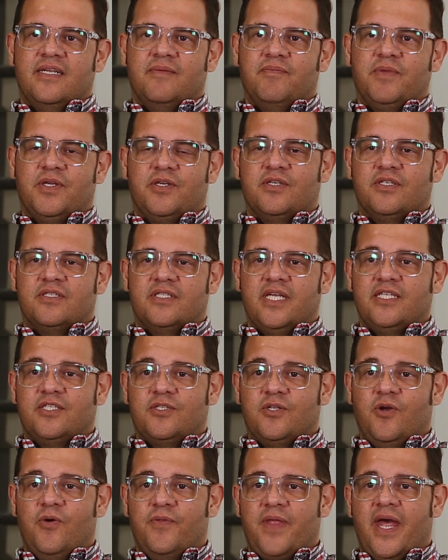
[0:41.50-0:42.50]
because they
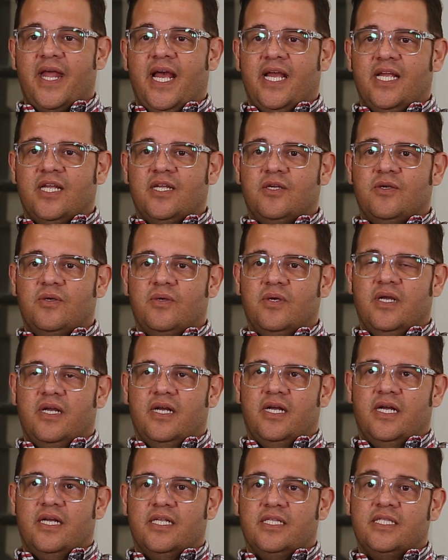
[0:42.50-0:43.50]
saw that
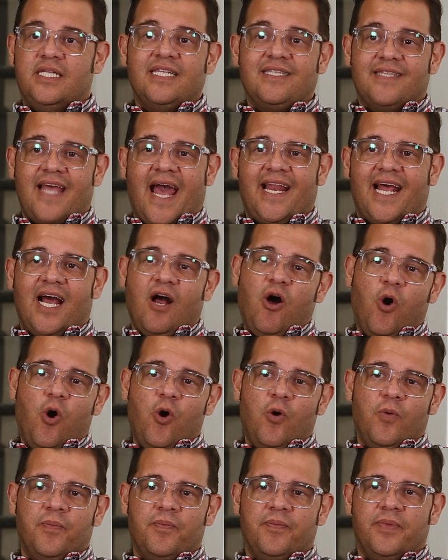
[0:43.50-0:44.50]
I did that at
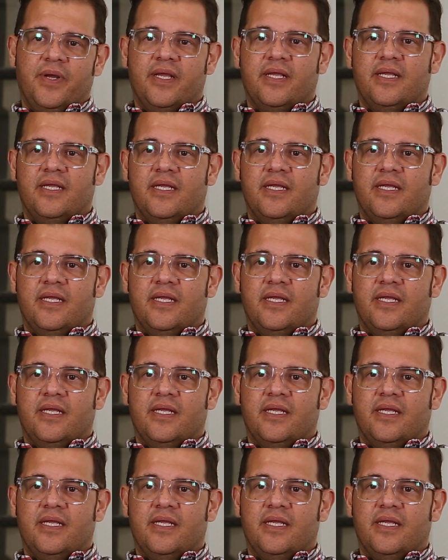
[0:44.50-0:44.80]
home,